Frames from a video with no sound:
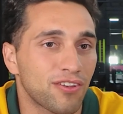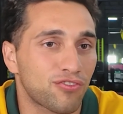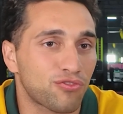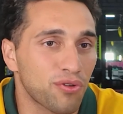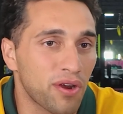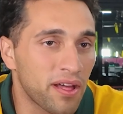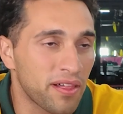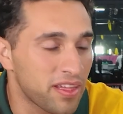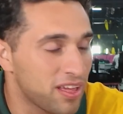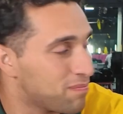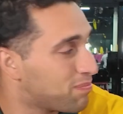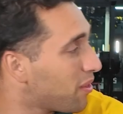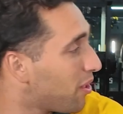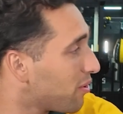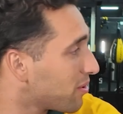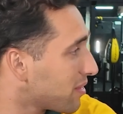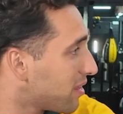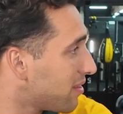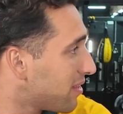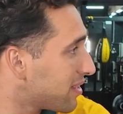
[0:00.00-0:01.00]
Australia
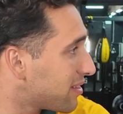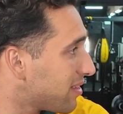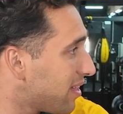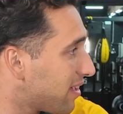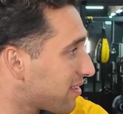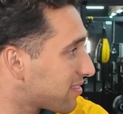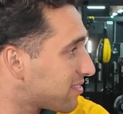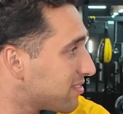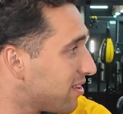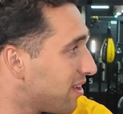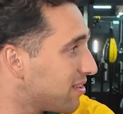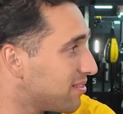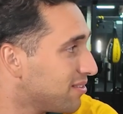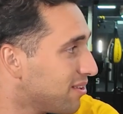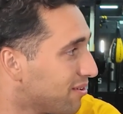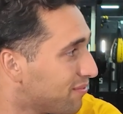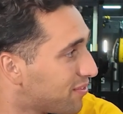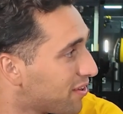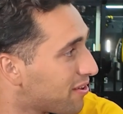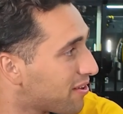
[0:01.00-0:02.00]
blowing the lead last night.
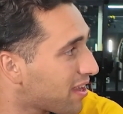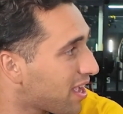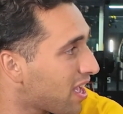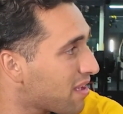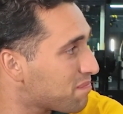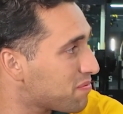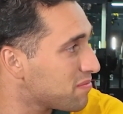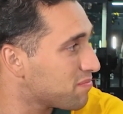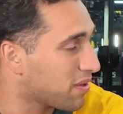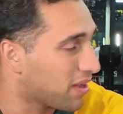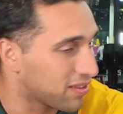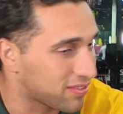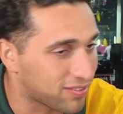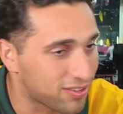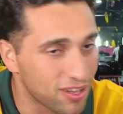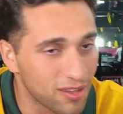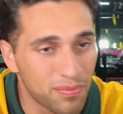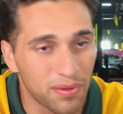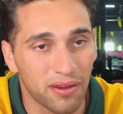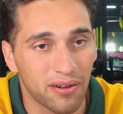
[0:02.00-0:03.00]
Not very happy, but
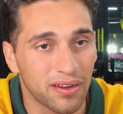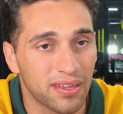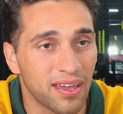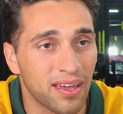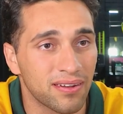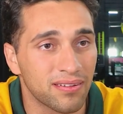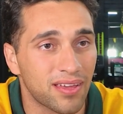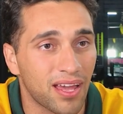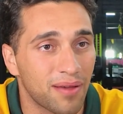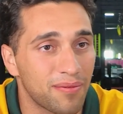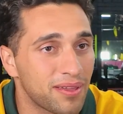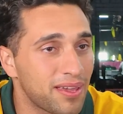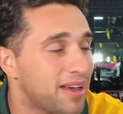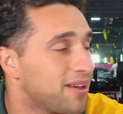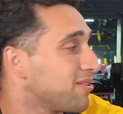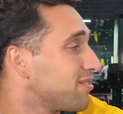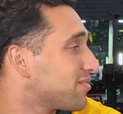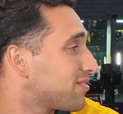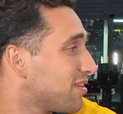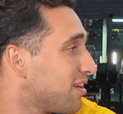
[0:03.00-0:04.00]
Serbia again coming
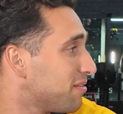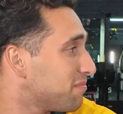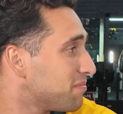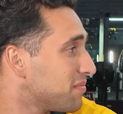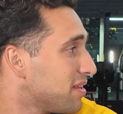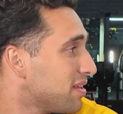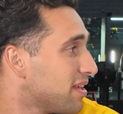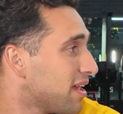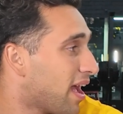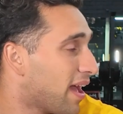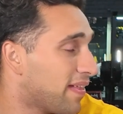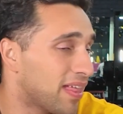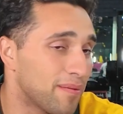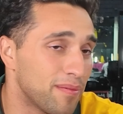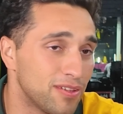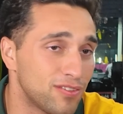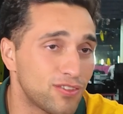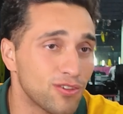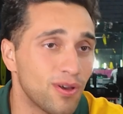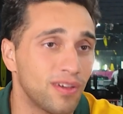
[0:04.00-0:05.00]
out on top. And that
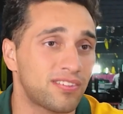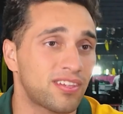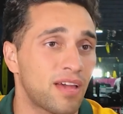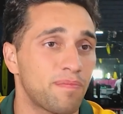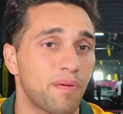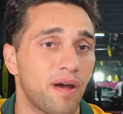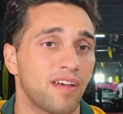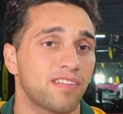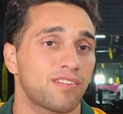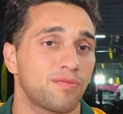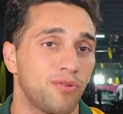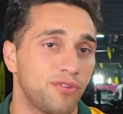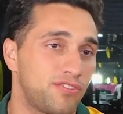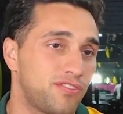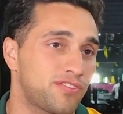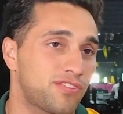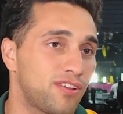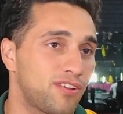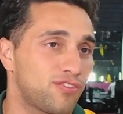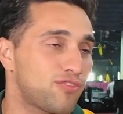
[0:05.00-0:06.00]
means USA basketball is
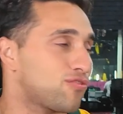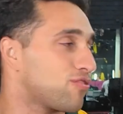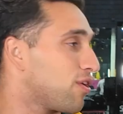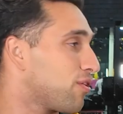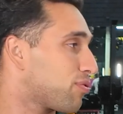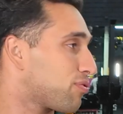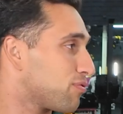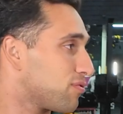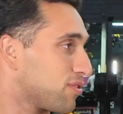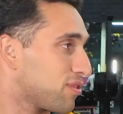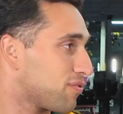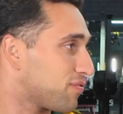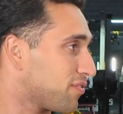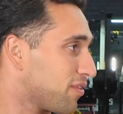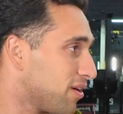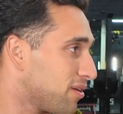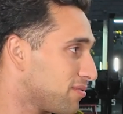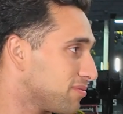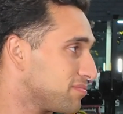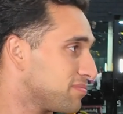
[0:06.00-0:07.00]
just going to stroll through to the
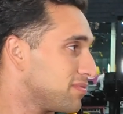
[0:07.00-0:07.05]
final.